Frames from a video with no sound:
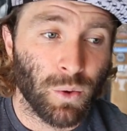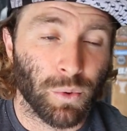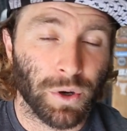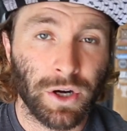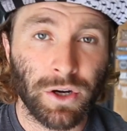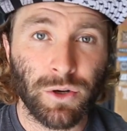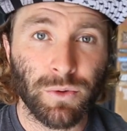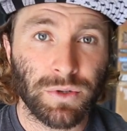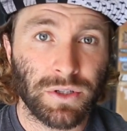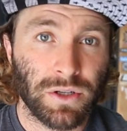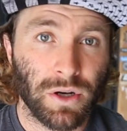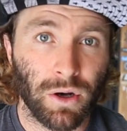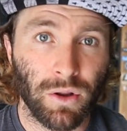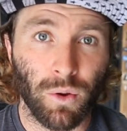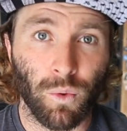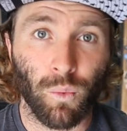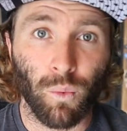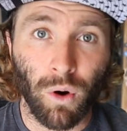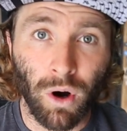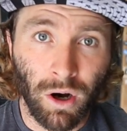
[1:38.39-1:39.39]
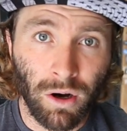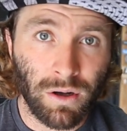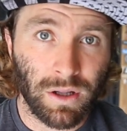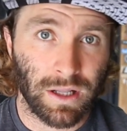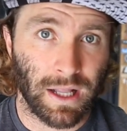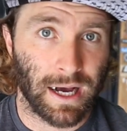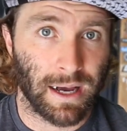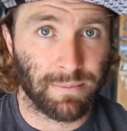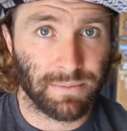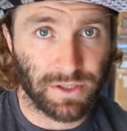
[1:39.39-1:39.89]
We're going to do what's called a wall
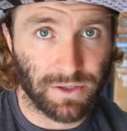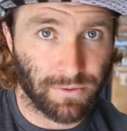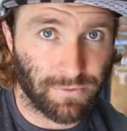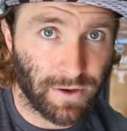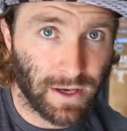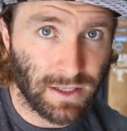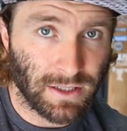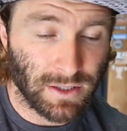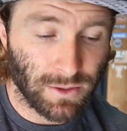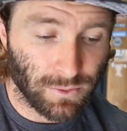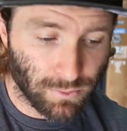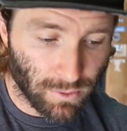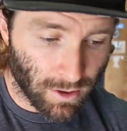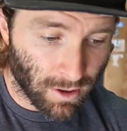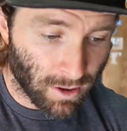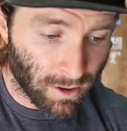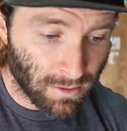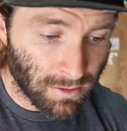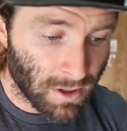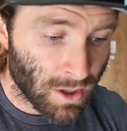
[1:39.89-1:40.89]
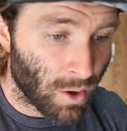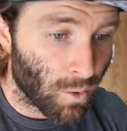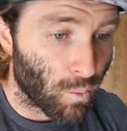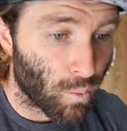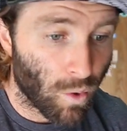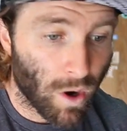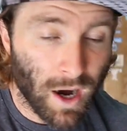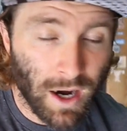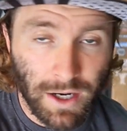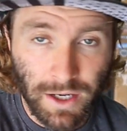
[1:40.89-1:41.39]
climb. So face the wall,
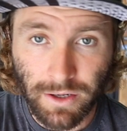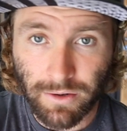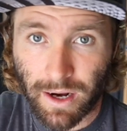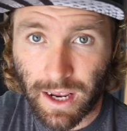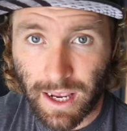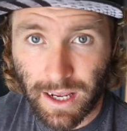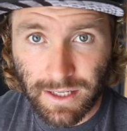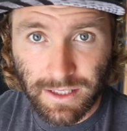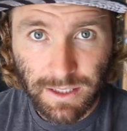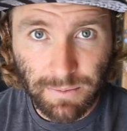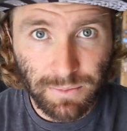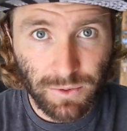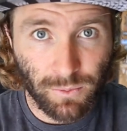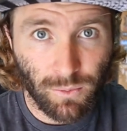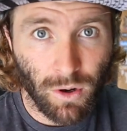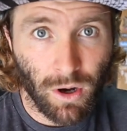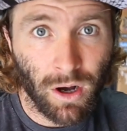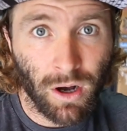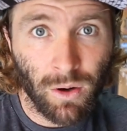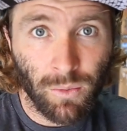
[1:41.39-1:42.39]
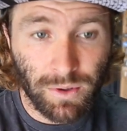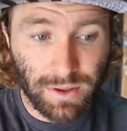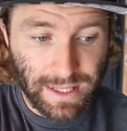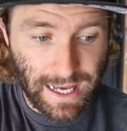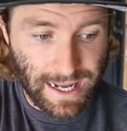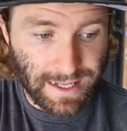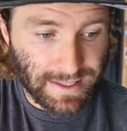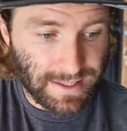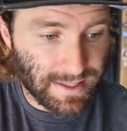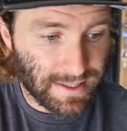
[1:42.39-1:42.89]
walk your hands up the wall with
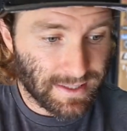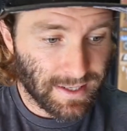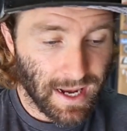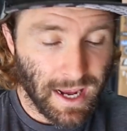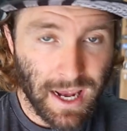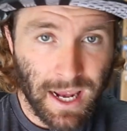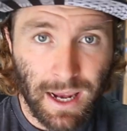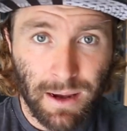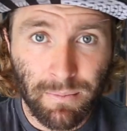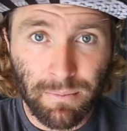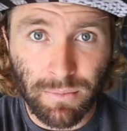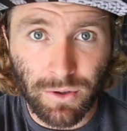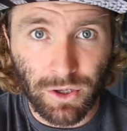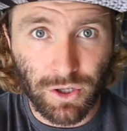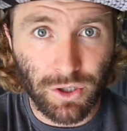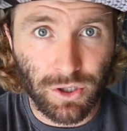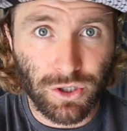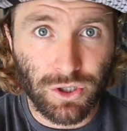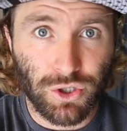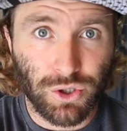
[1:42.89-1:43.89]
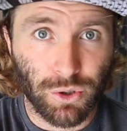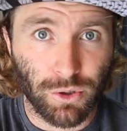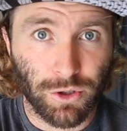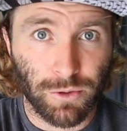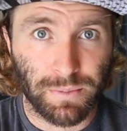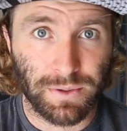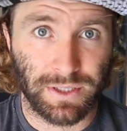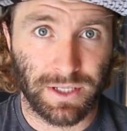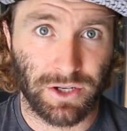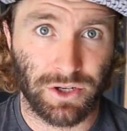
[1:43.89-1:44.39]
that same good
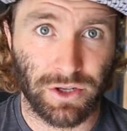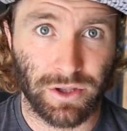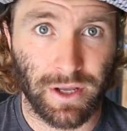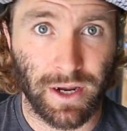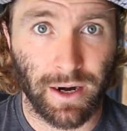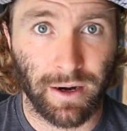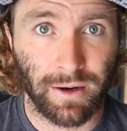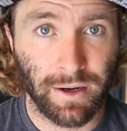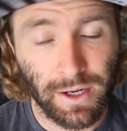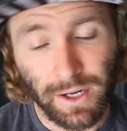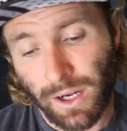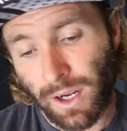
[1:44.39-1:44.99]
shoulder position there.